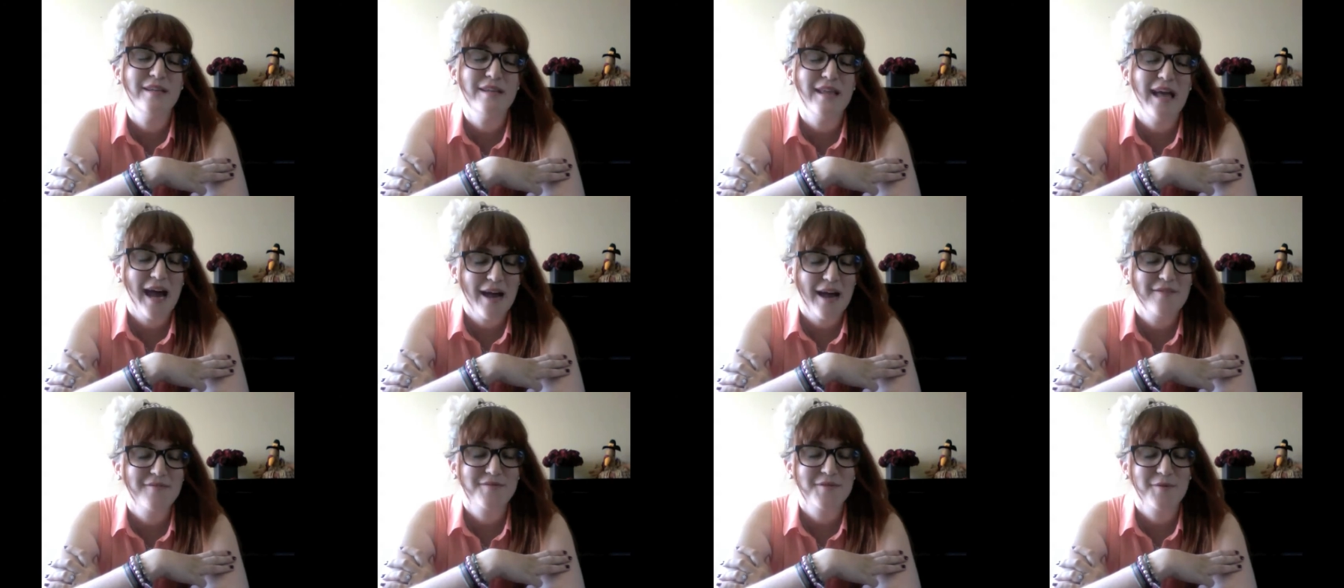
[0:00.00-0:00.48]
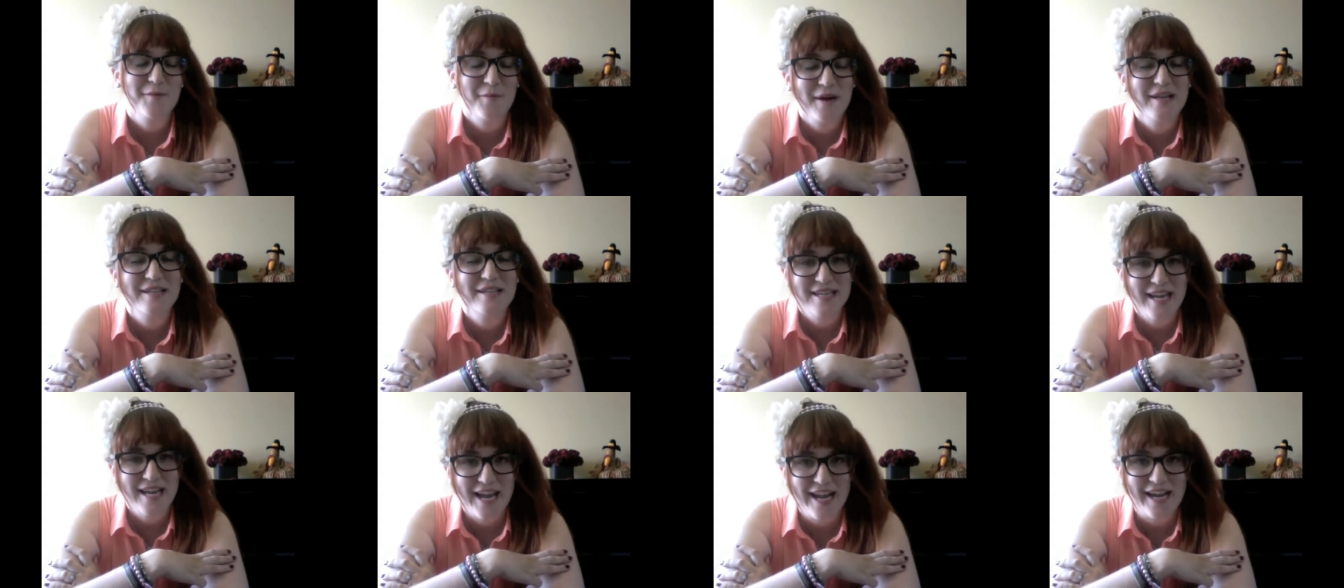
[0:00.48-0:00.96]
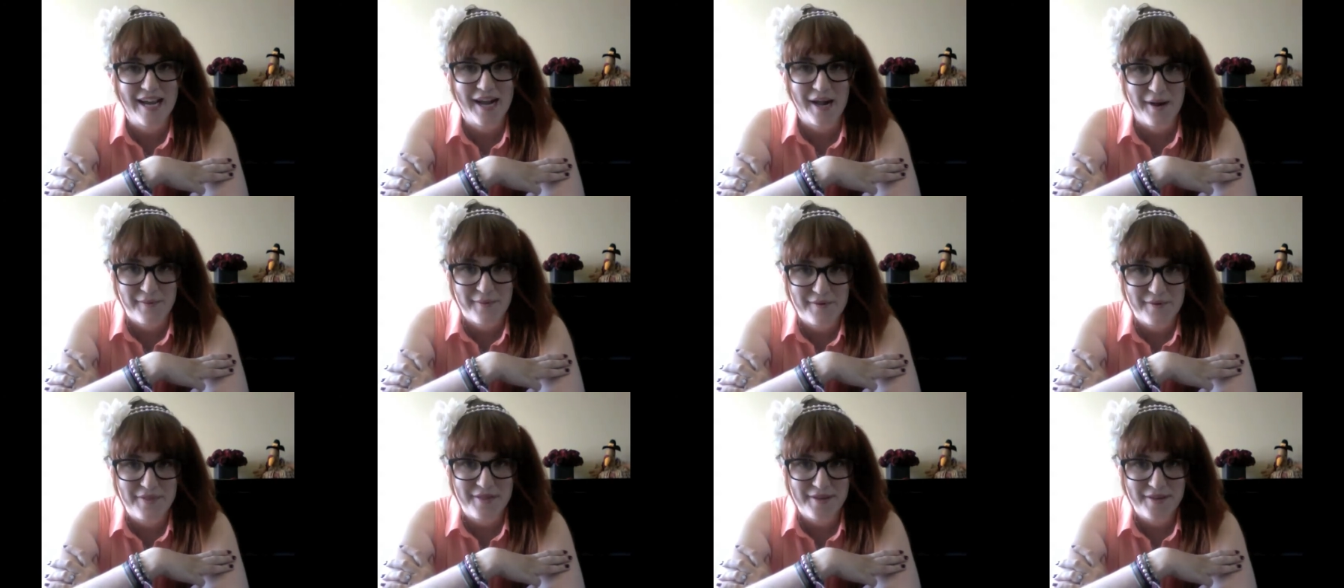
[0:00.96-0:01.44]
have to want to hang
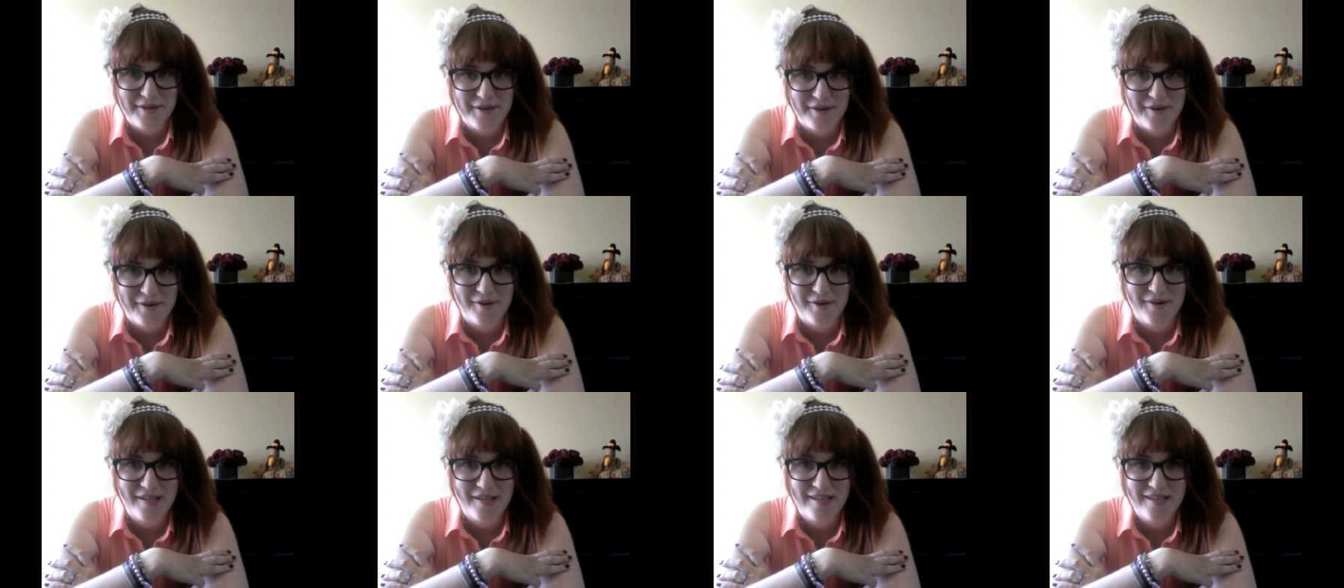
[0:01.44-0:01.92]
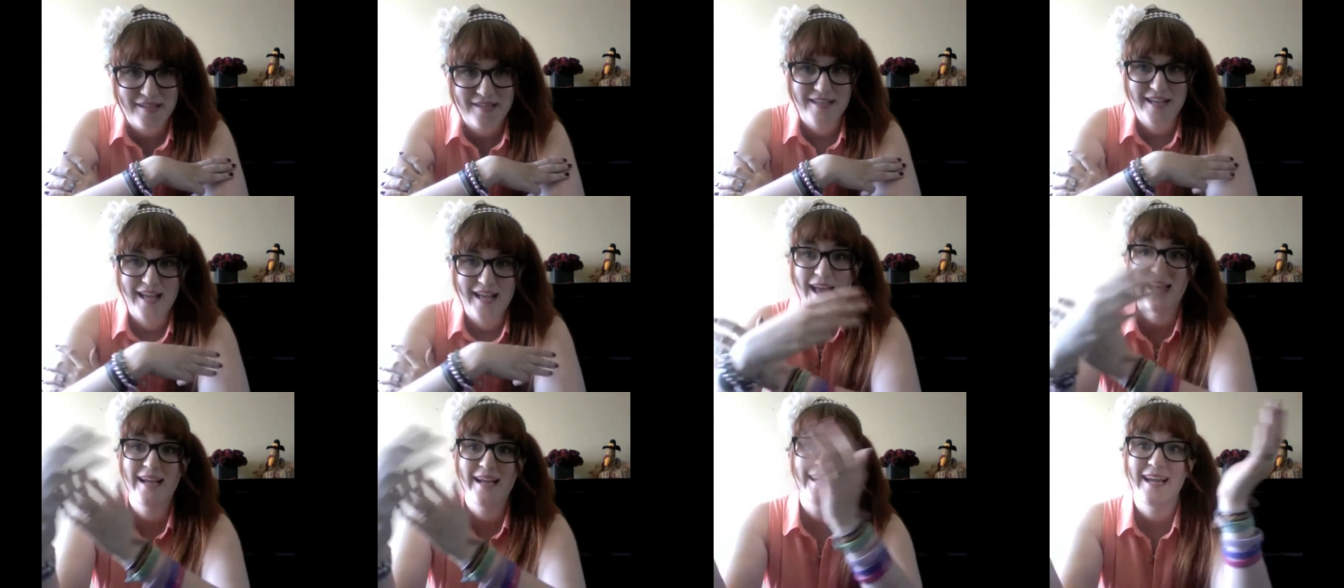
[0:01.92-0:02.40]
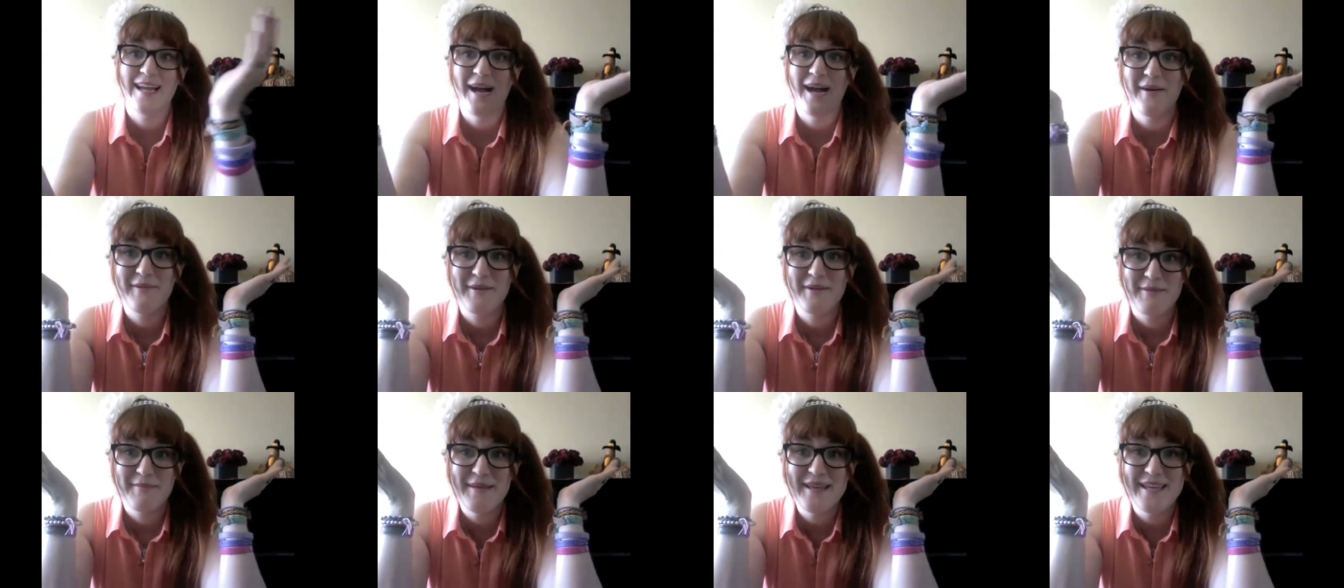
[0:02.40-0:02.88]
out with you. Hanging out
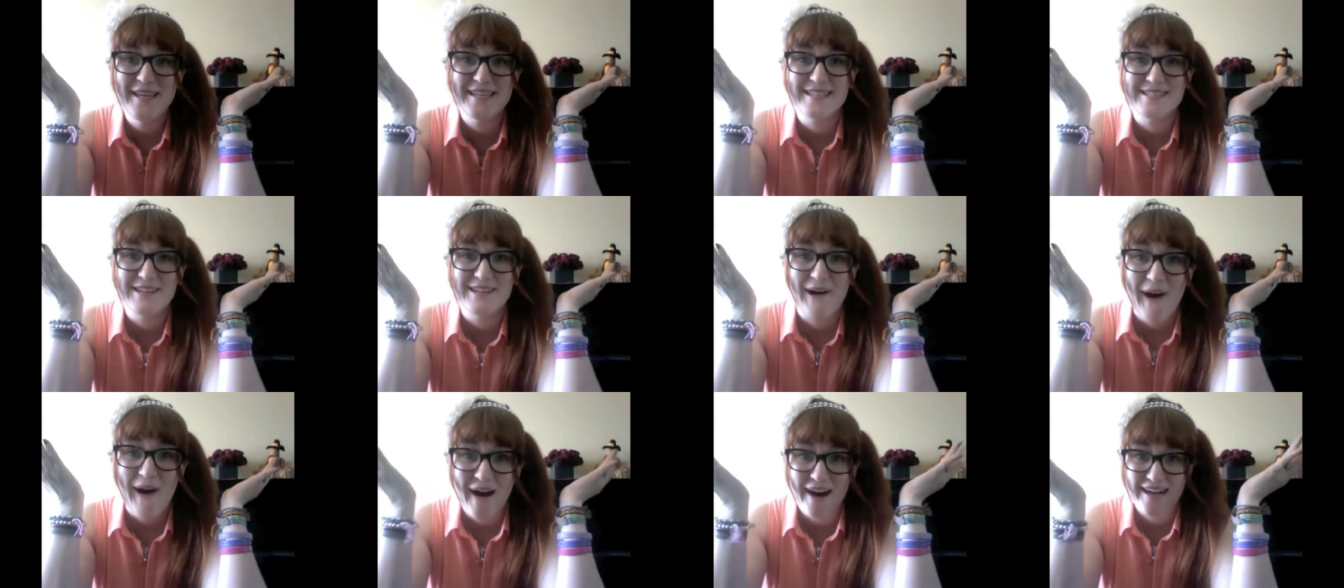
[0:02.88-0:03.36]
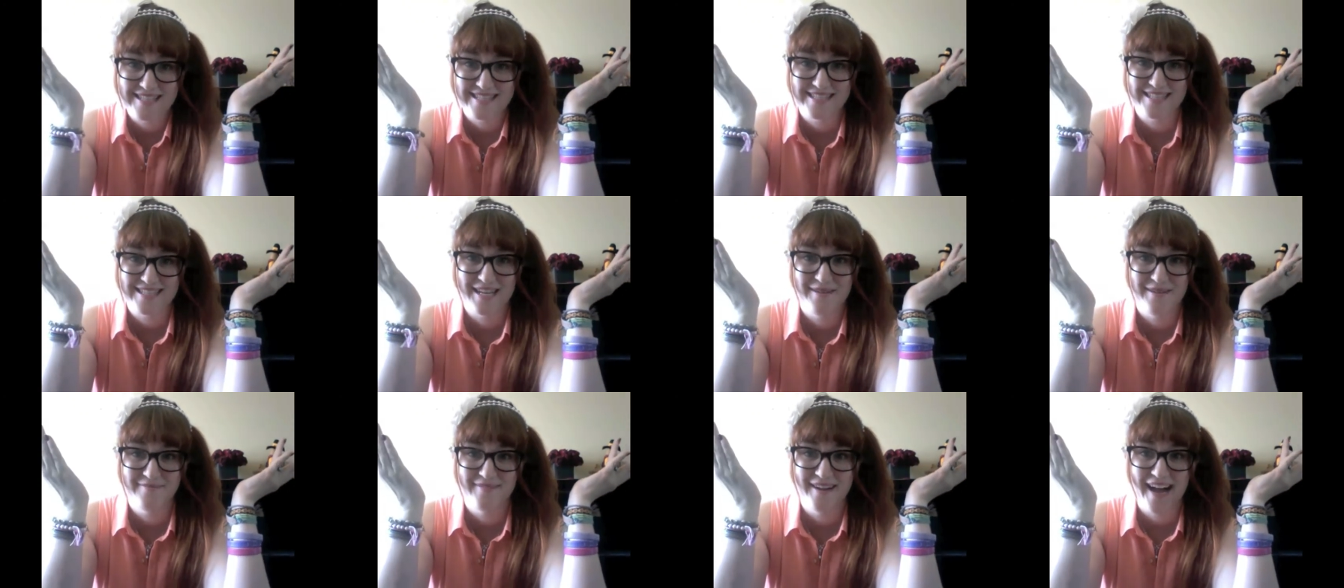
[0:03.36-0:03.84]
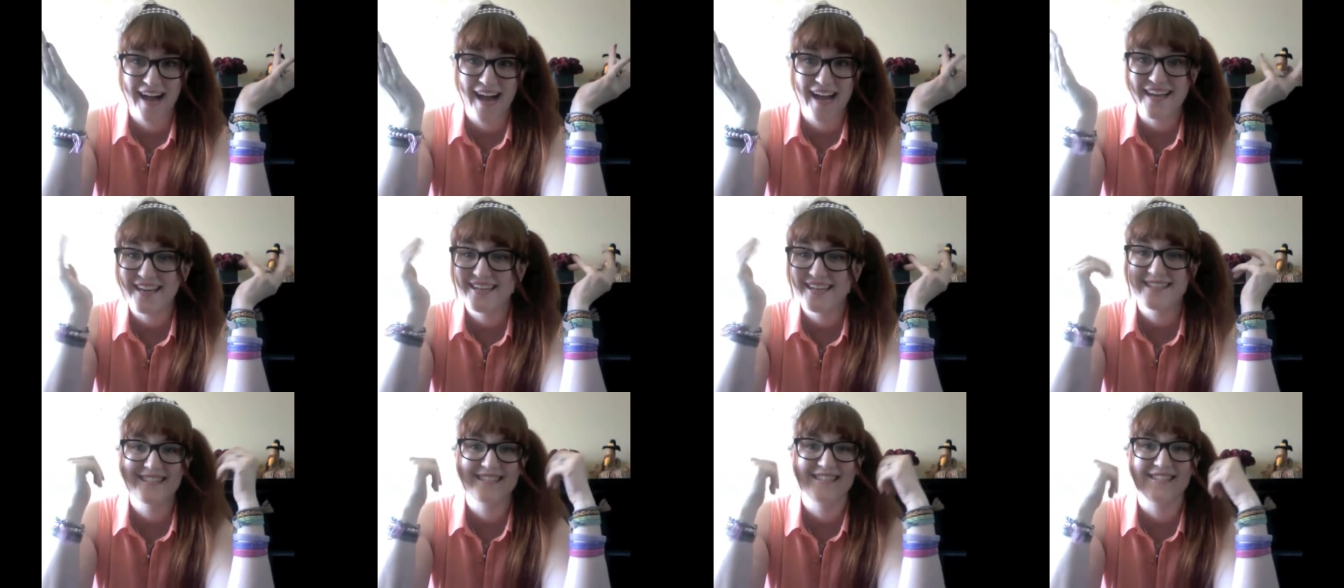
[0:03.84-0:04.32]
with me is awesome. I
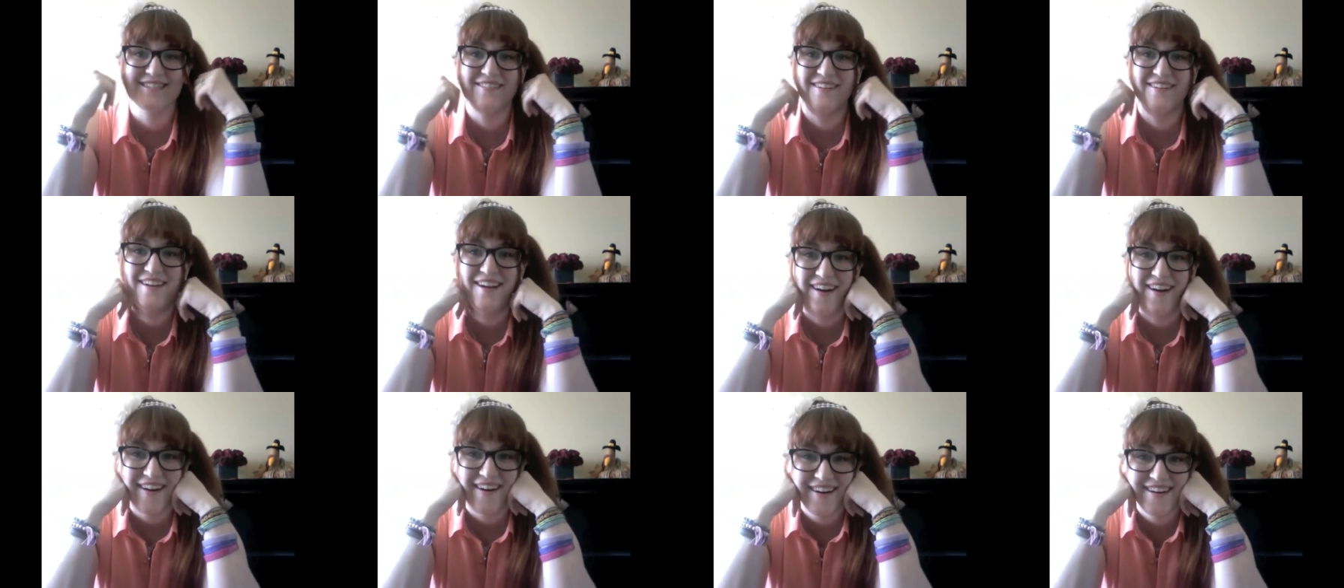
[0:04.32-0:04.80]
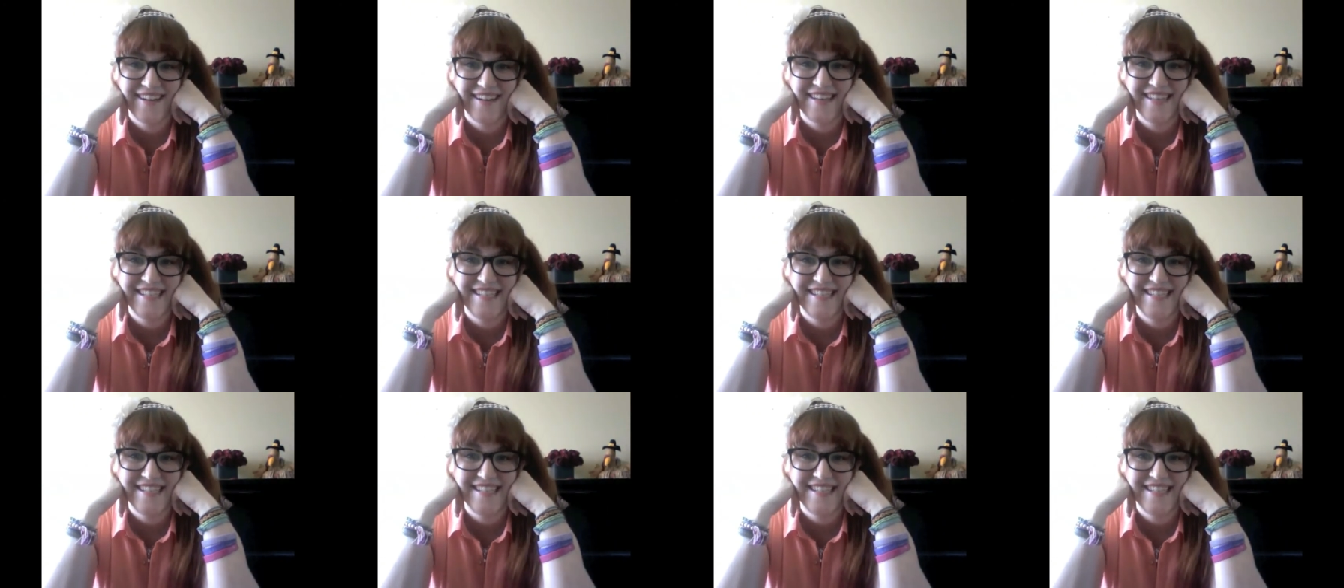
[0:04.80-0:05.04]
get to do it all the